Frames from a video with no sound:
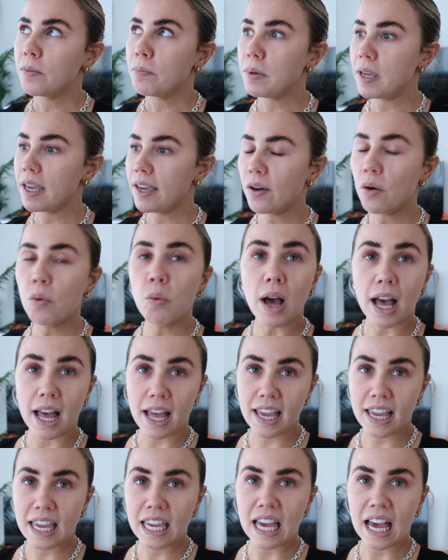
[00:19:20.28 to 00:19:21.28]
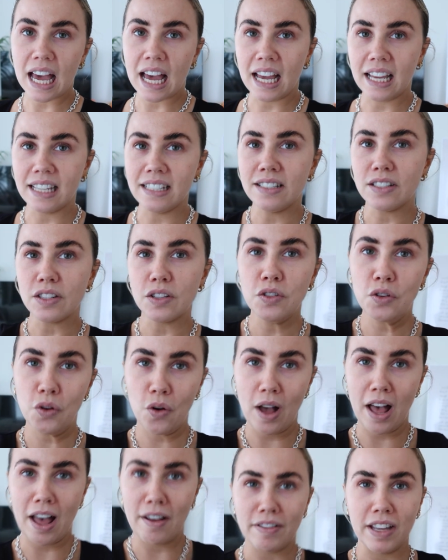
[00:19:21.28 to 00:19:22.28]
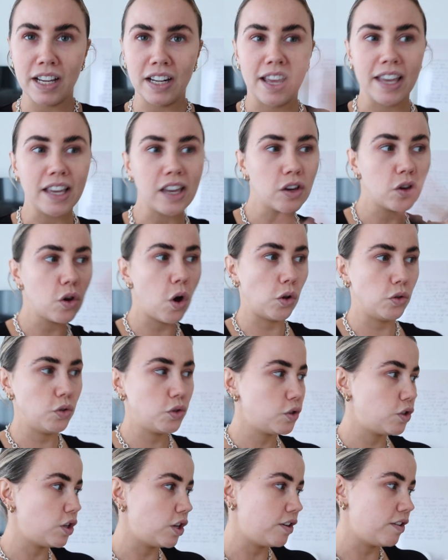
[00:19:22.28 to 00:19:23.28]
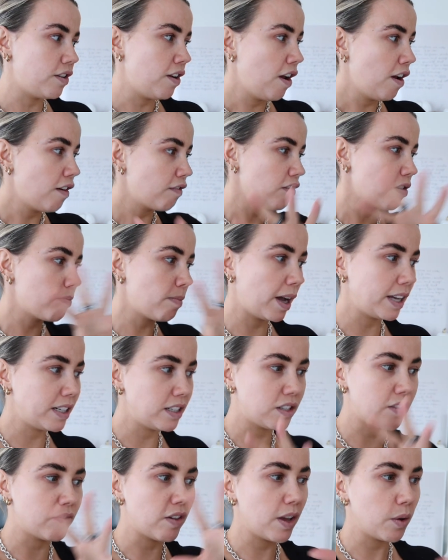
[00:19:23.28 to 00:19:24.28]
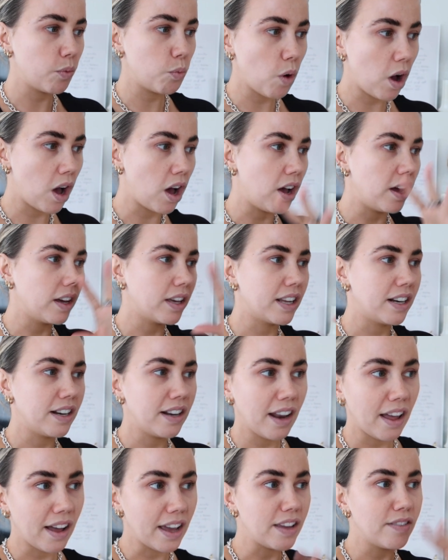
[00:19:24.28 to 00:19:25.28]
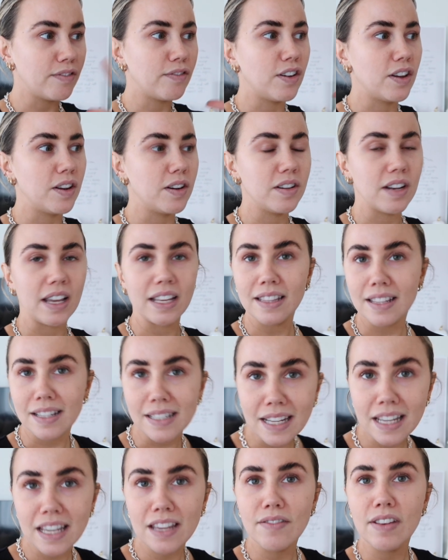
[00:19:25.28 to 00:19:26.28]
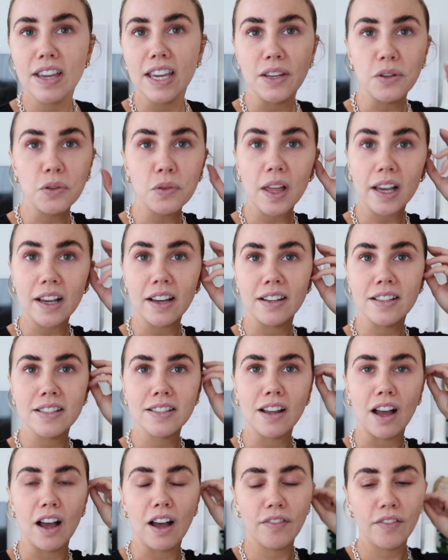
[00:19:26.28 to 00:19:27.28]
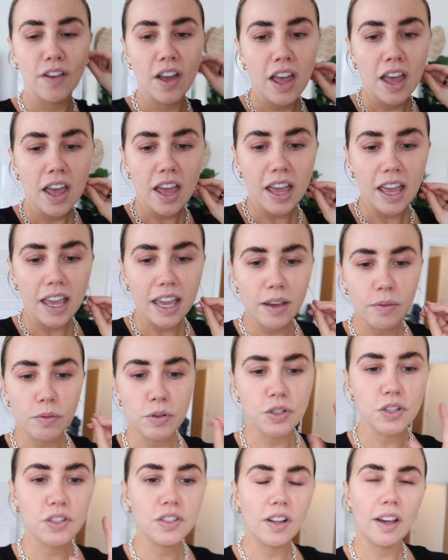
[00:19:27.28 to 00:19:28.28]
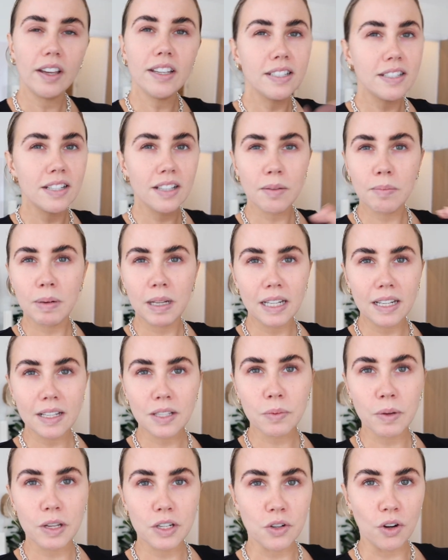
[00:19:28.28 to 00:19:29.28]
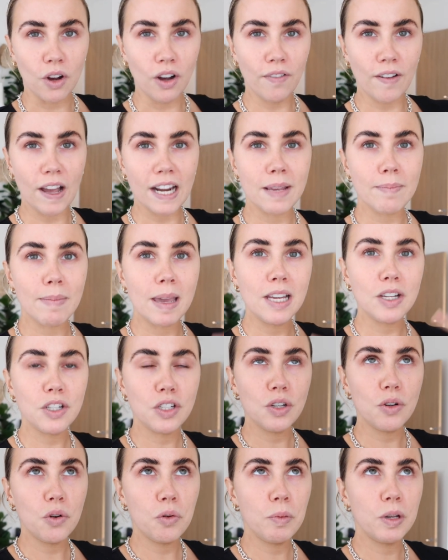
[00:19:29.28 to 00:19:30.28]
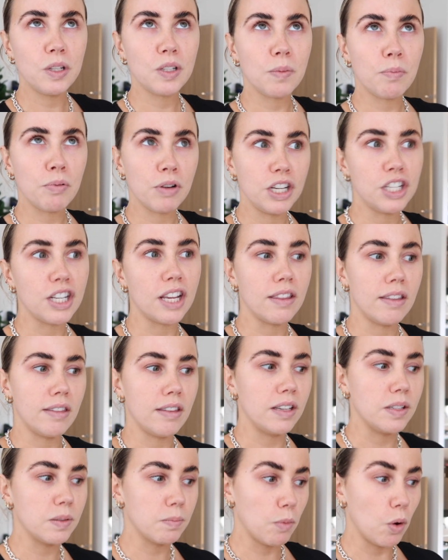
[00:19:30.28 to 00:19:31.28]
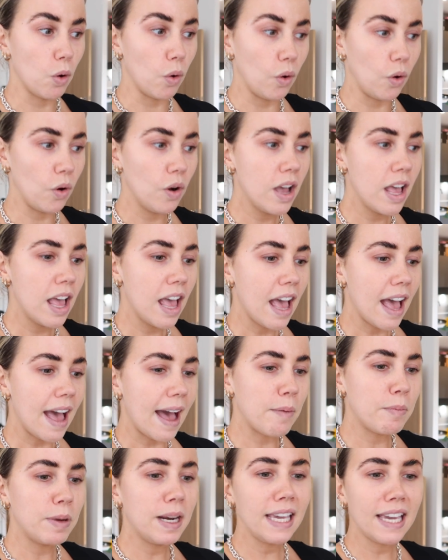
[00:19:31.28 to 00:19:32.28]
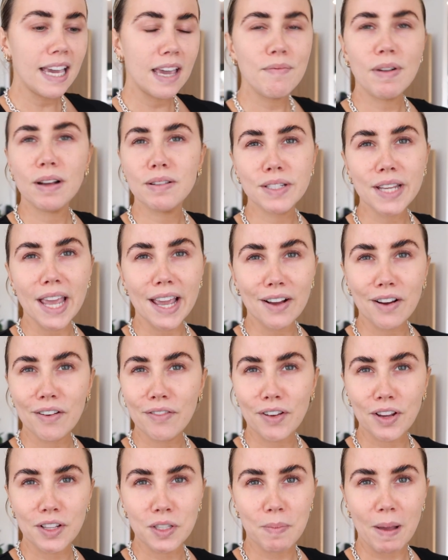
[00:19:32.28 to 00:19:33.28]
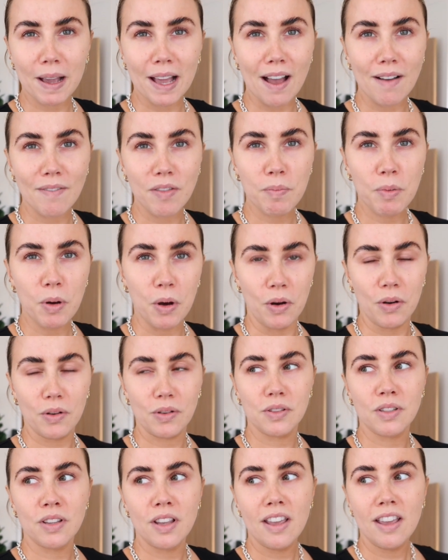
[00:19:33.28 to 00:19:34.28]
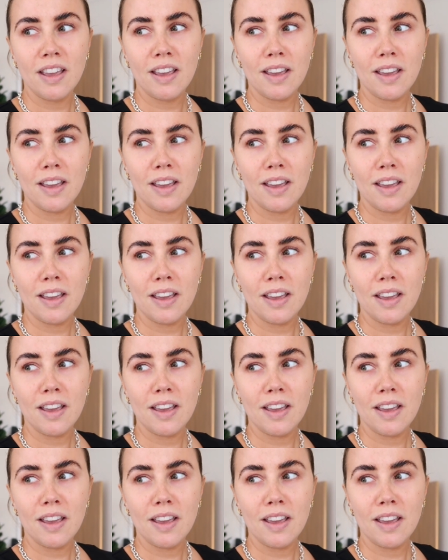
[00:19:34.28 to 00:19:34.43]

being away and not having like constant reminders of like work and life and like the TV and all that kind of stuff, it was just nice to completely switch off, and it makes you almost appreciate the things more. And when it came around to getting our phones back out of the box,